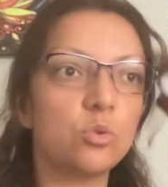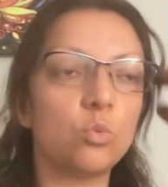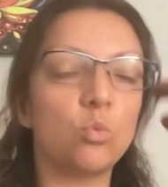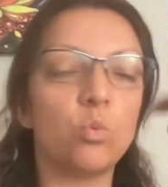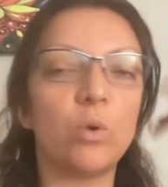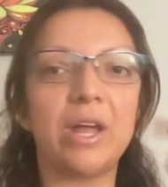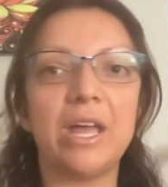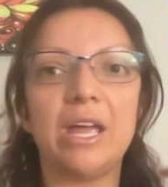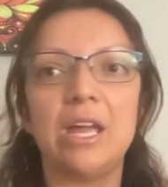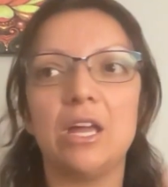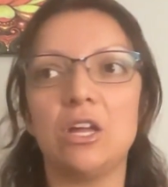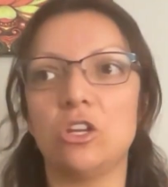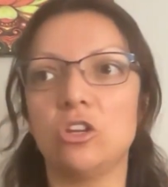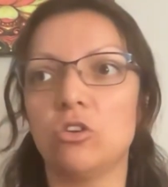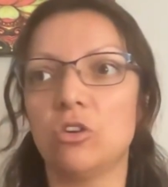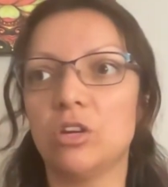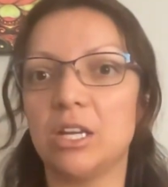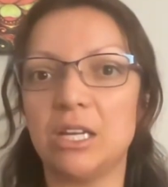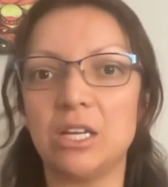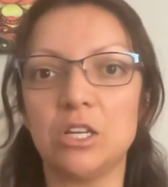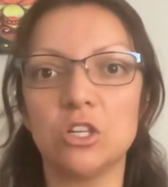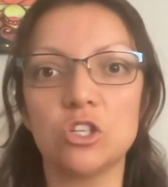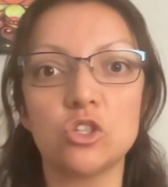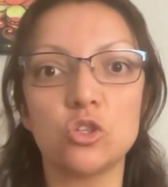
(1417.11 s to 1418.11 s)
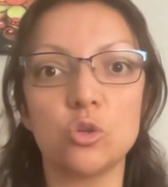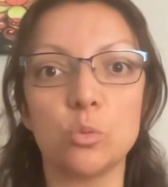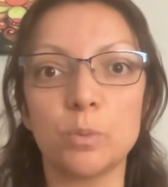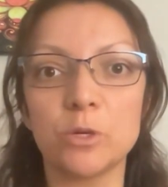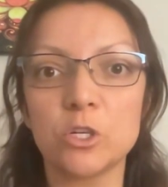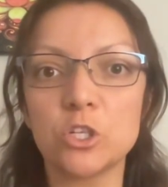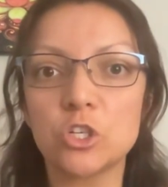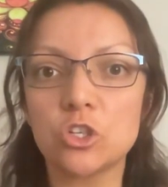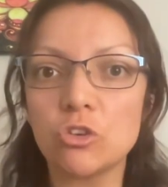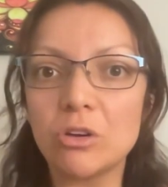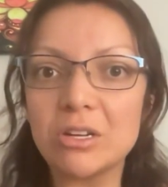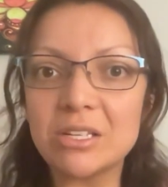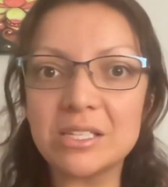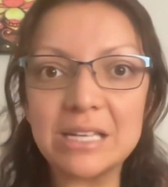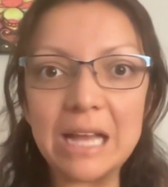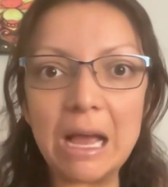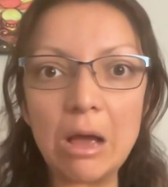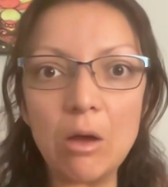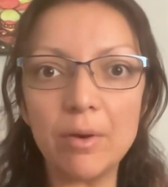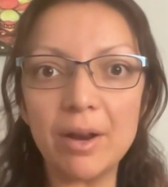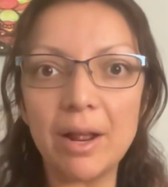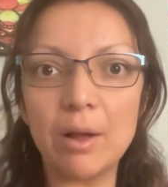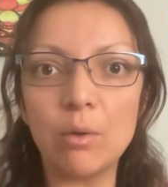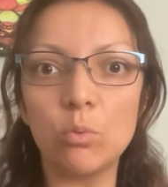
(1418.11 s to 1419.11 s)
when you're getting super stressed
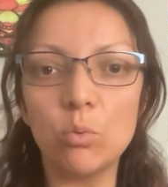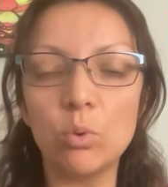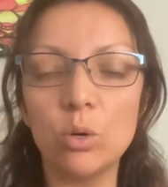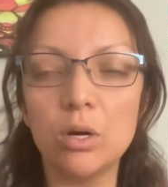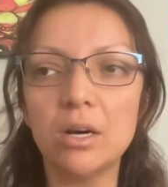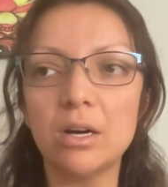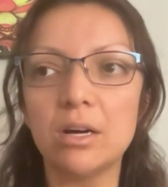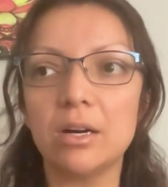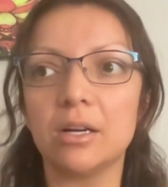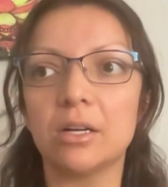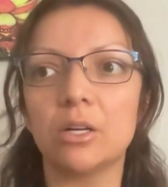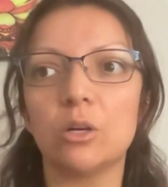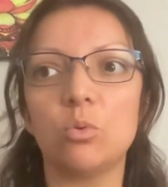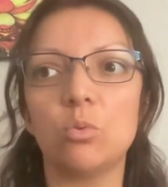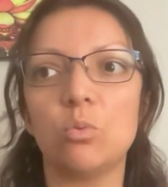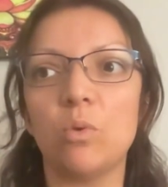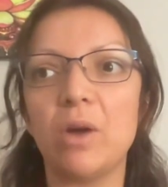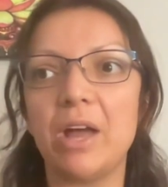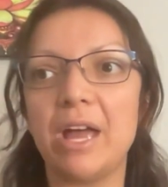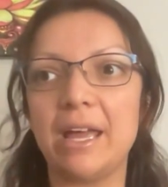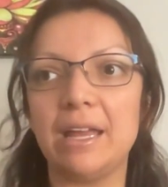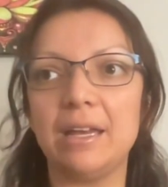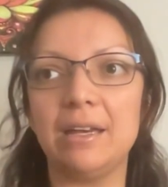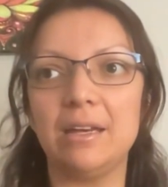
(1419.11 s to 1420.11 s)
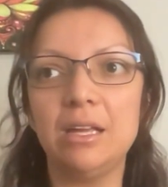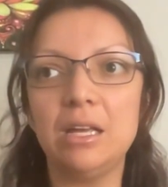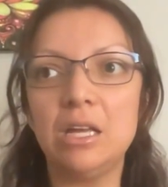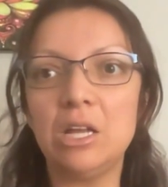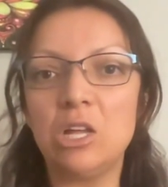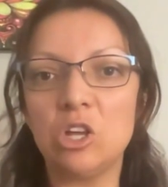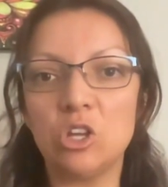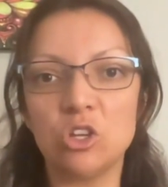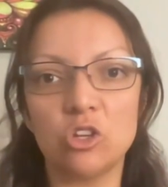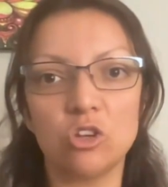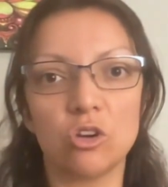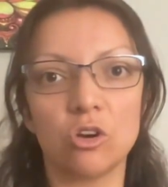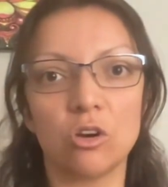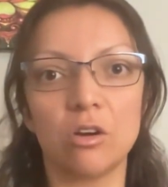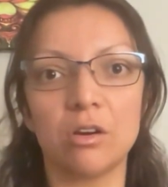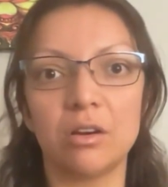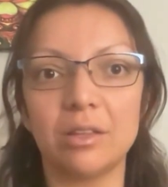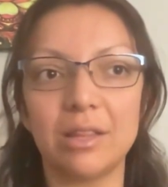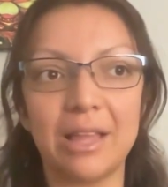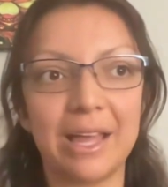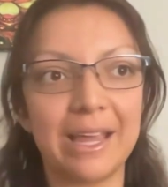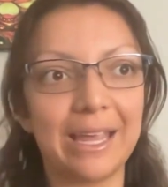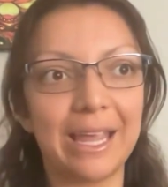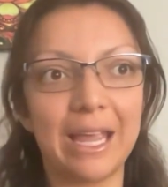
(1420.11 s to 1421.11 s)
out at work, when you're
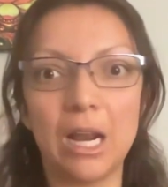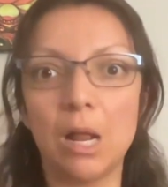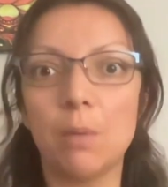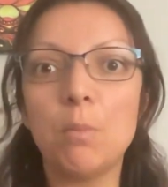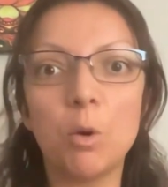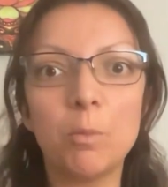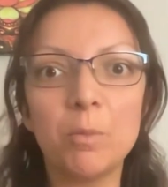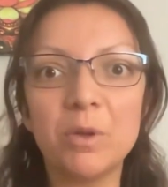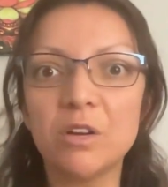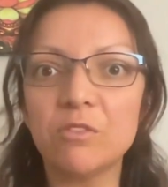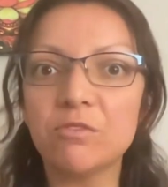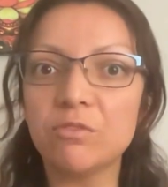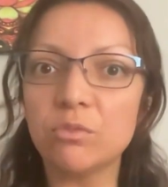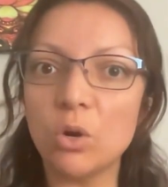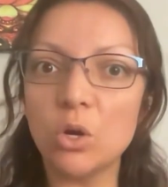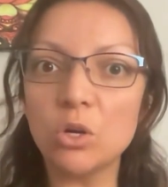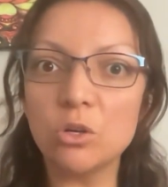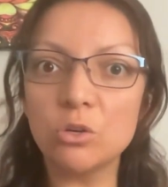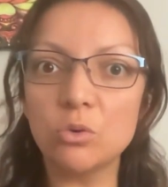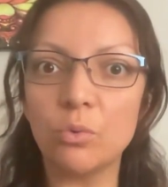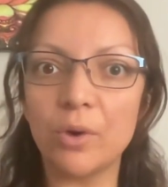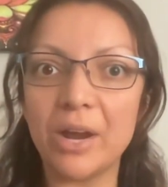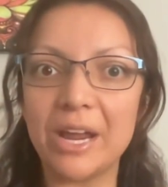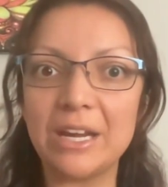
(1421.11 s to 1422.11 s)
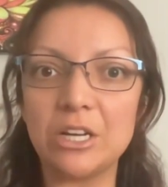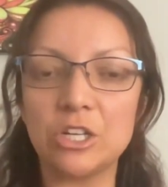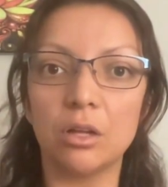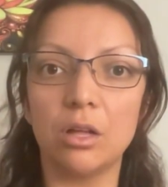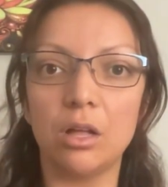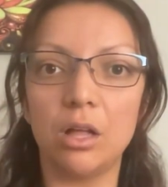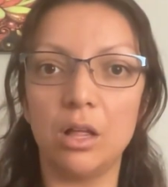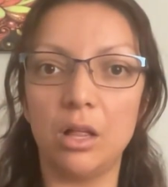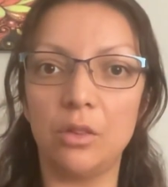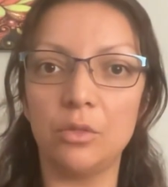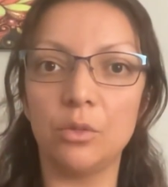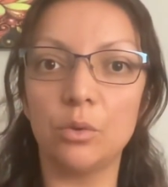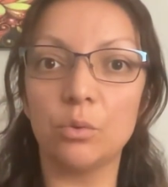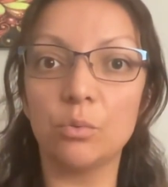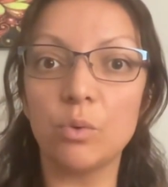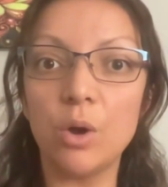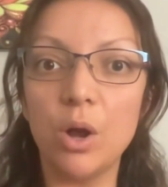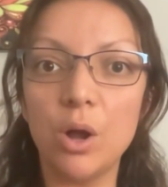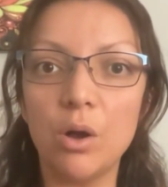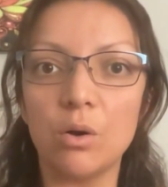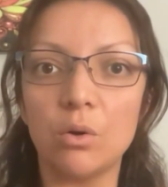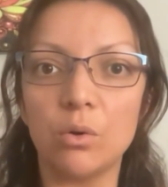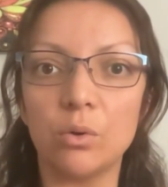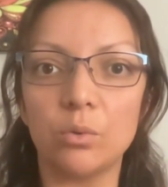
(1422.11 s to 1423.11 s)
like in a moment of road rage on the
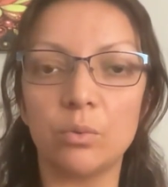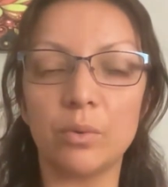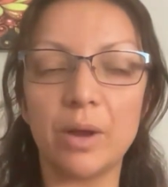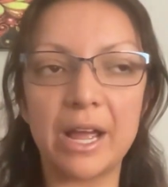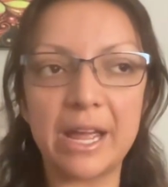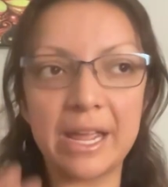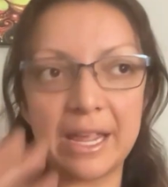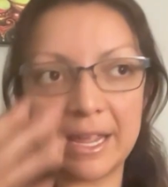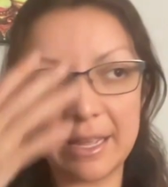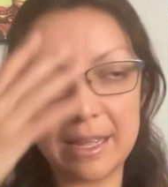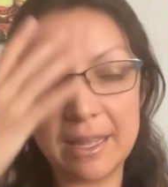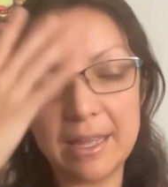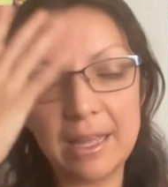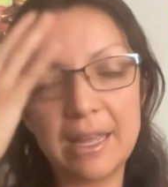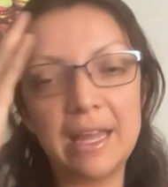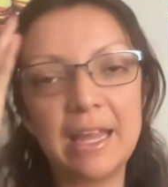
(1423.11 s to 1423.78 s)
road, right?